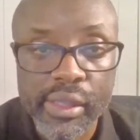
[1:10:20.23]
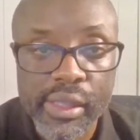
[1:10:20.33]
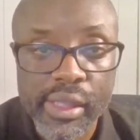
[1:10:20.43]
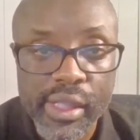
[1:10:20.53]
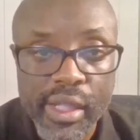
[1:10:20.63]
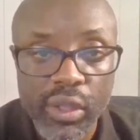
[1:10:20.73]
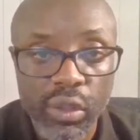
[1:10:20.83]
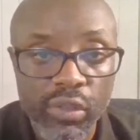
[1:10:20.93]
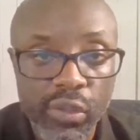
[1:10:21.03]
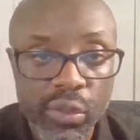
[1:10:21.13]
Although
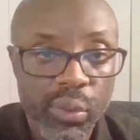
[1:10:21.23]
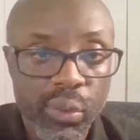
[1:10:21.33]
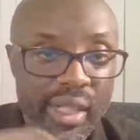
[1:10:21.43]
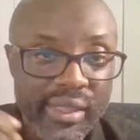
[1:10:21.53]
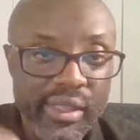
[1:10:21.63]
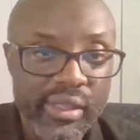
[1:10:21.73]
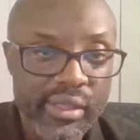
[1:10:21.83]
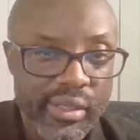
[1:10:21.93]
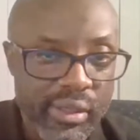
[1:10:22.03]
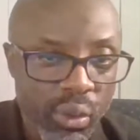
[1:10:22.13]
I didn't
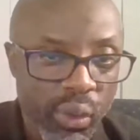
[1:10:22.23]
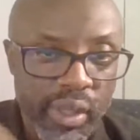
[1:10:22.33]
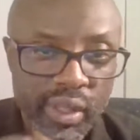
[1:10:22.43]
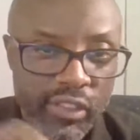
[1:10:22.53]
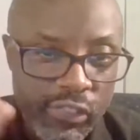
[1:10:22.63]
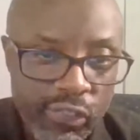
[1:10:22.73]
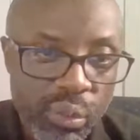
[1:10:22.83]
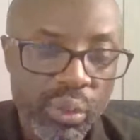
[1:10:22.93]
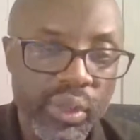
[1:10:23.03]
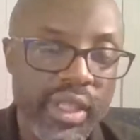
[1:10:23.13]
go in the full
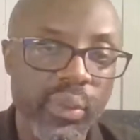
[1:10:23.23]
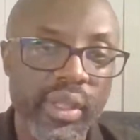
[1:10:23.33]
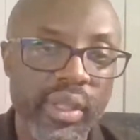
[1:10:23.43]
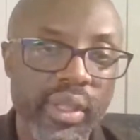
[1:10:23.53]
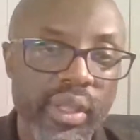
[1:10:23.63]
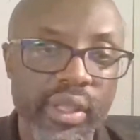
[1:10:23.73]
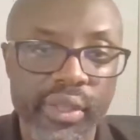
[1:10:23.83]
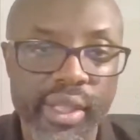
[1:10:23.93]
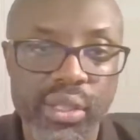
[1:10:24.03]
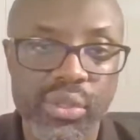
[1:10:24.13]
Kinyarwanda education
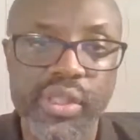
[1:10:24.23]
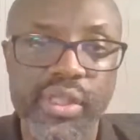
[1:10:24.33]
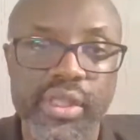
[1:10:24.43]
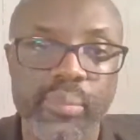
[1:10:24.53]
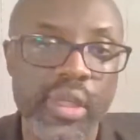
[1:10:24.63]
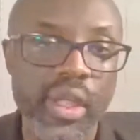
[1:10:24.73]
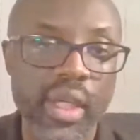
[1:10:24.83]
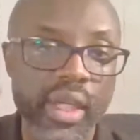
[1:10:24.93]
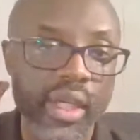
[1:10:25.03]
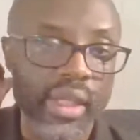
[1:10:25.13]
system.
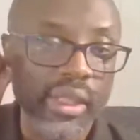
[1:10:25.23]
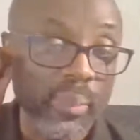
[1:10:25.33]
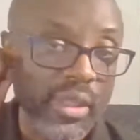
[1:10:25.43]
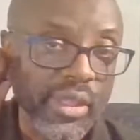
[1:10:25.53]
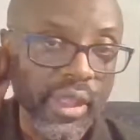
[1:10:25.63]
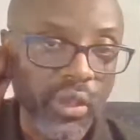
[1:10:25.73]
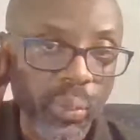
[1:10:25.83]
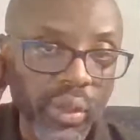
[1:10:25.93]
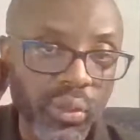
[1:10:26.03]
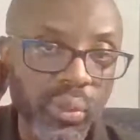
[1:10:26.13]
That being said, though, we
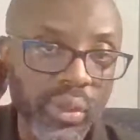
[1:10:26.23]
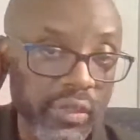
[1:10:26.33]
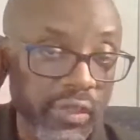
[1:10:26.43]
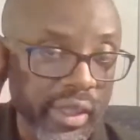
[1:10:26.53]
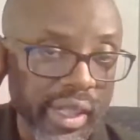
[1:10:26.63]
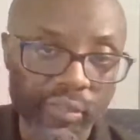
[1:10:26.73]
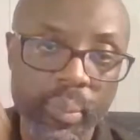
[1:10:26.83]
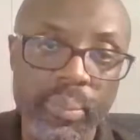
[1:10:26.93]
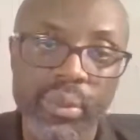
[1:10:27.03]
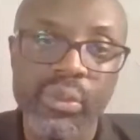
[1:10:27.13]
do definitely have
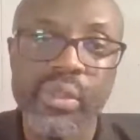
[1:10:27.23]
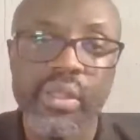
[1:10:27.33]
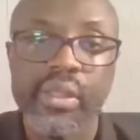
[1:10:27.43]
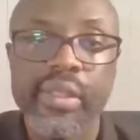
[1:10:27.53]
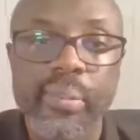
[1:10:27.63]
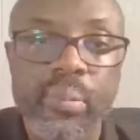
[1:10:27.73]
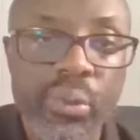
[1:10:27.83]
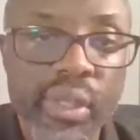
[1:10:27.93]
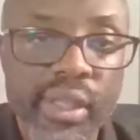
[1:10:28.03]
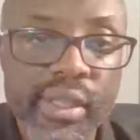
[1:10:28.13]
people in the team who can